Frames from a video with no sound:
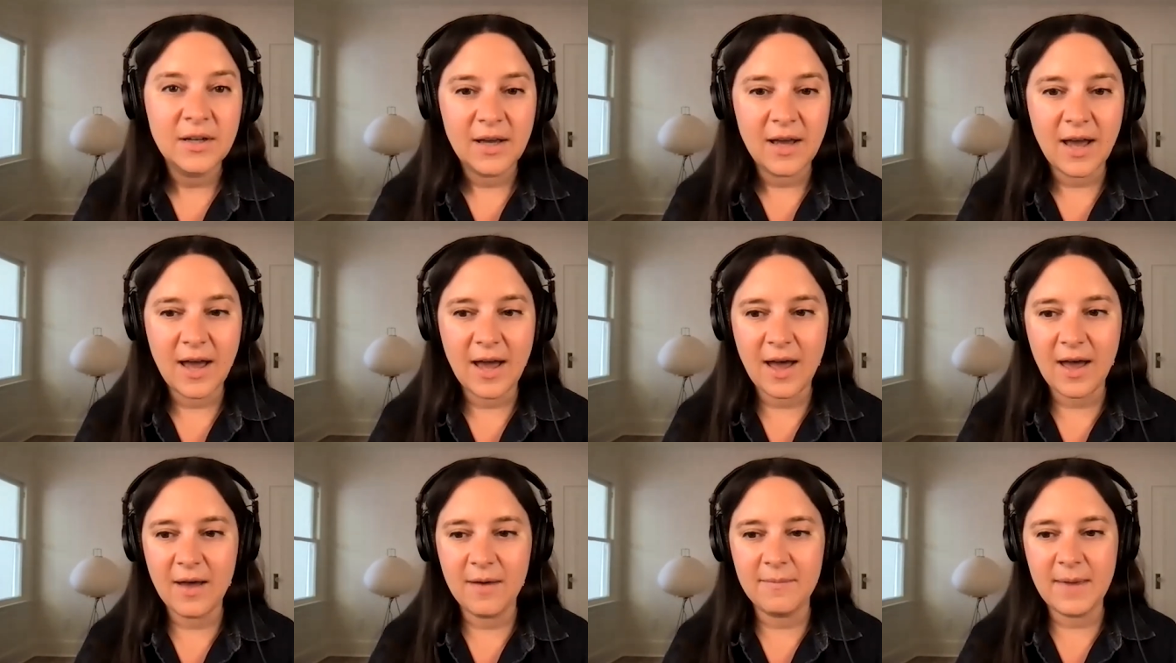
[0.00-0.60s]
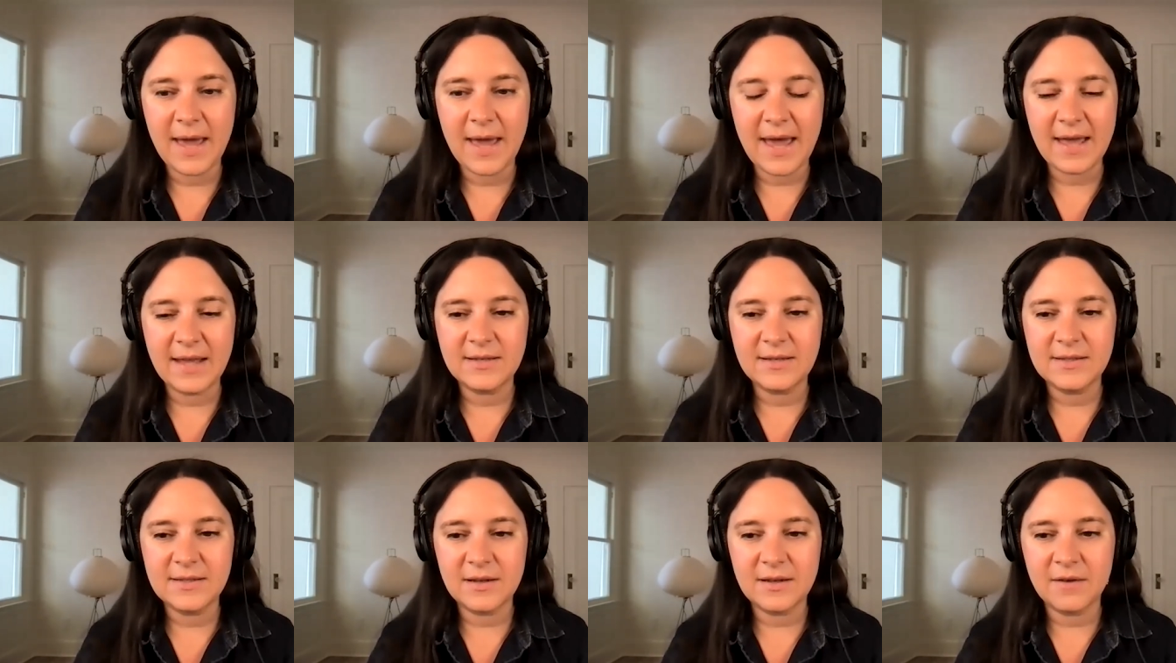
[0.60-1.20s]
Um,
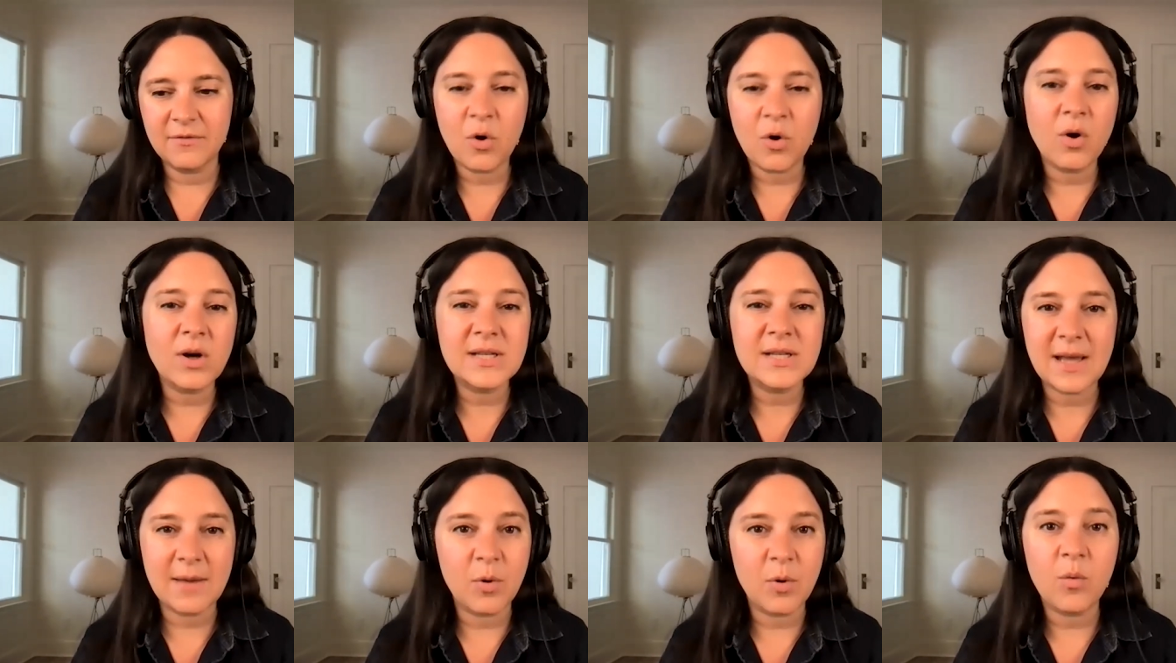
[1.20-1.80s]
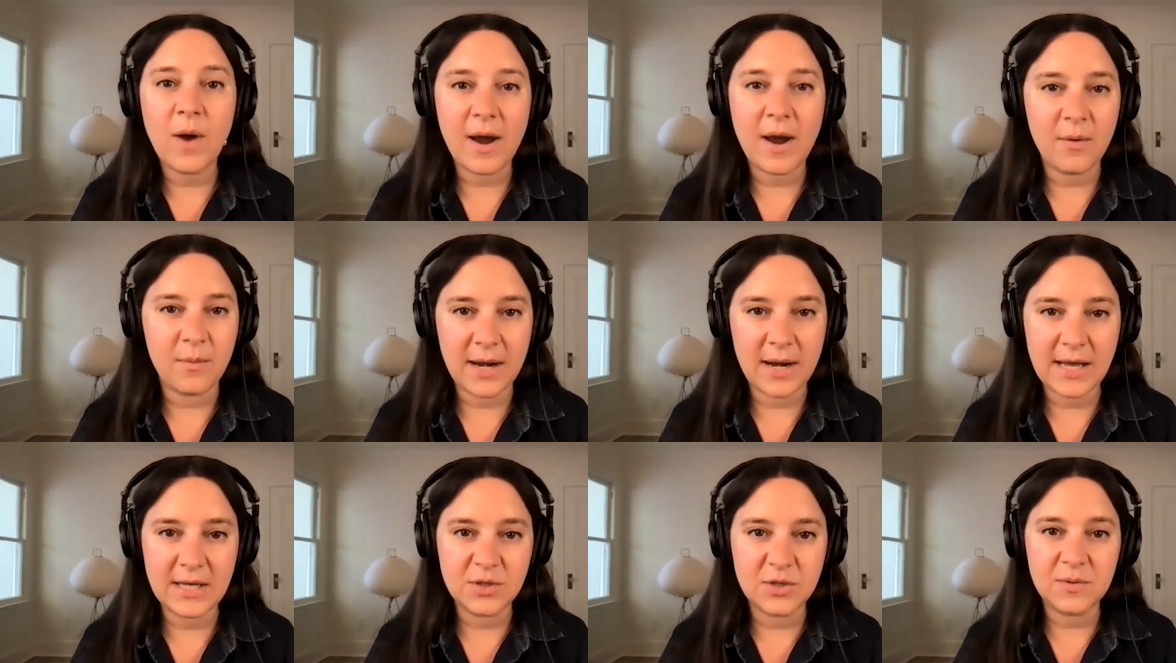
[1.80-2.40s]
and of course, I'm aware
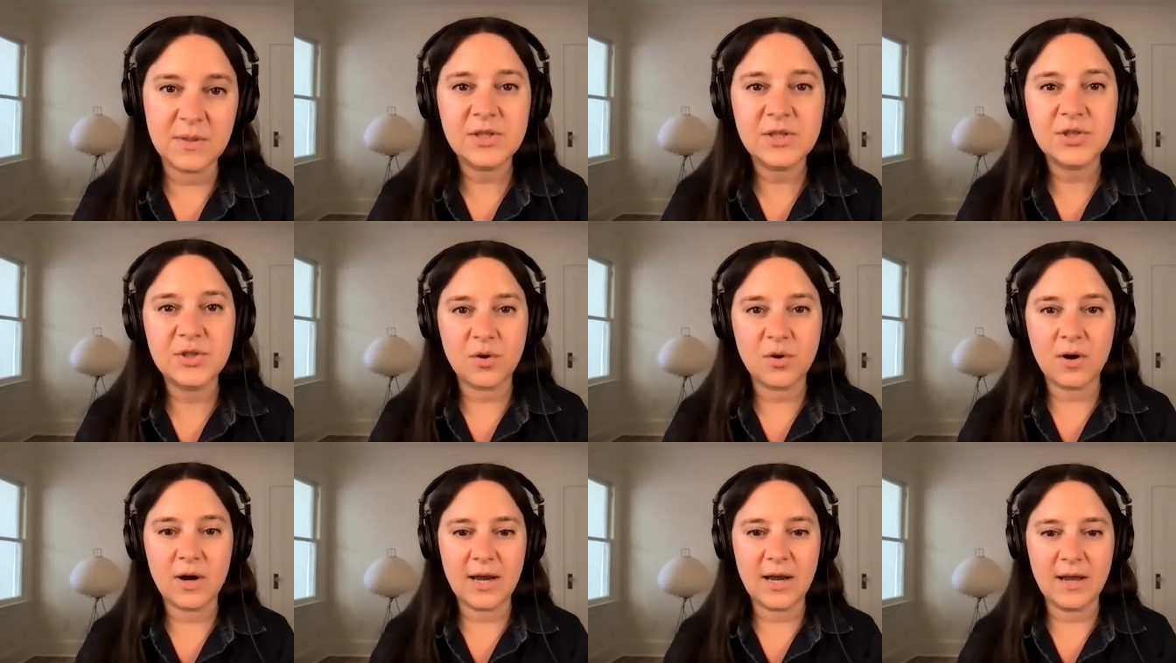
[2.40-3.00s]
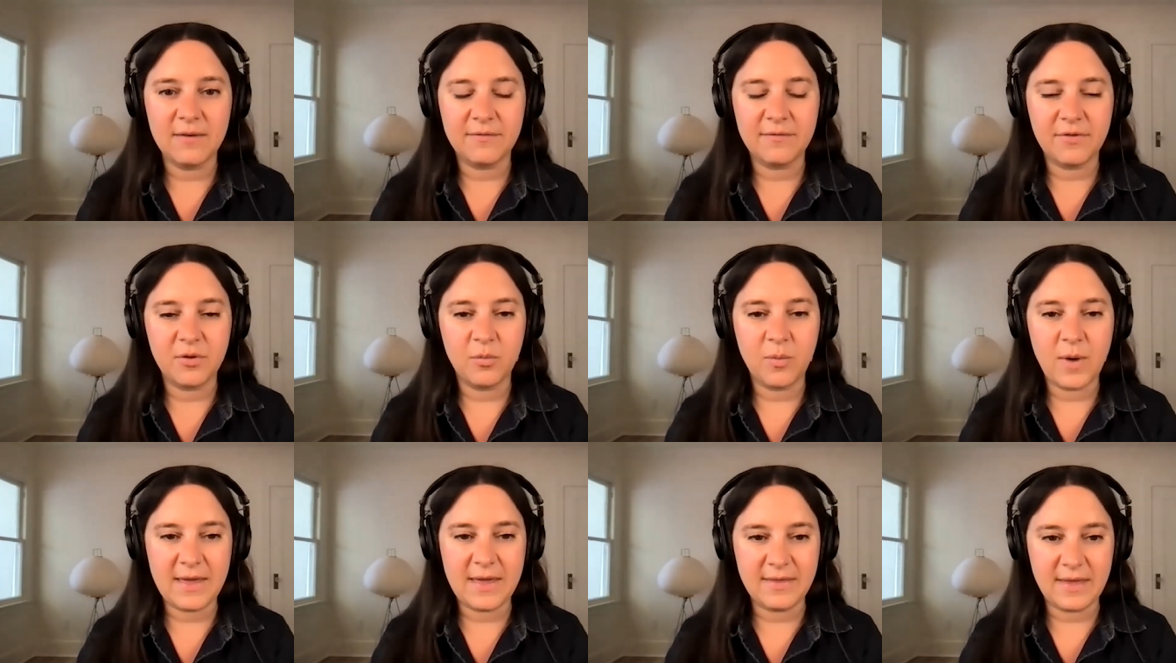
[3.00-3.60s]
when I do a story of
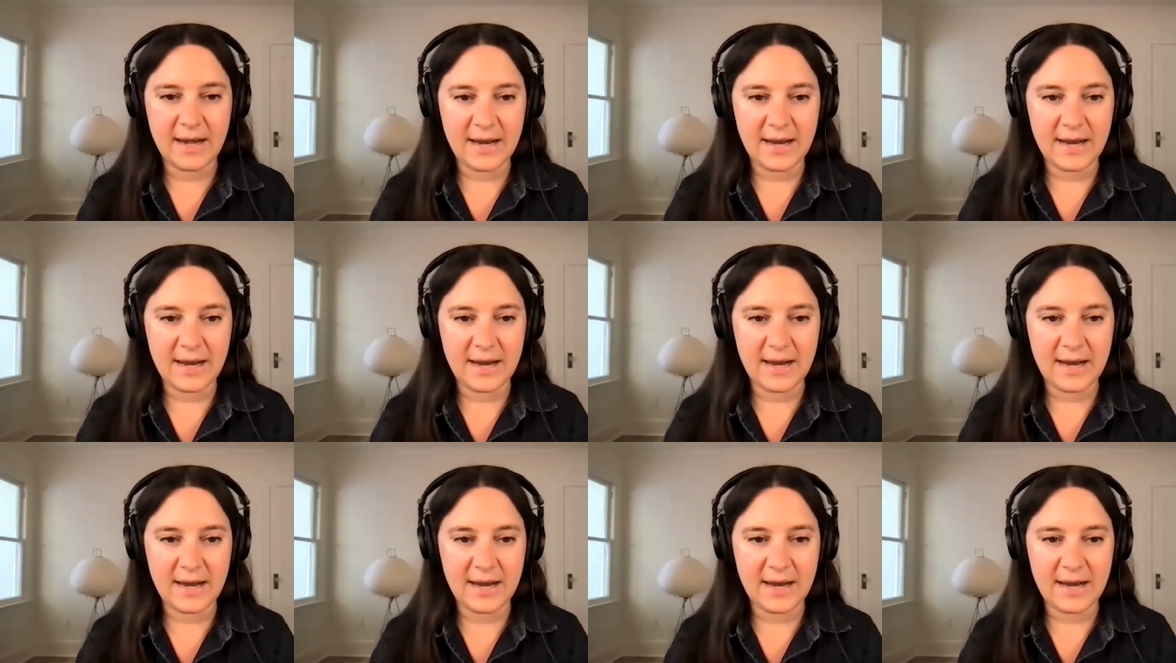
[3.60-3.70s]
the way that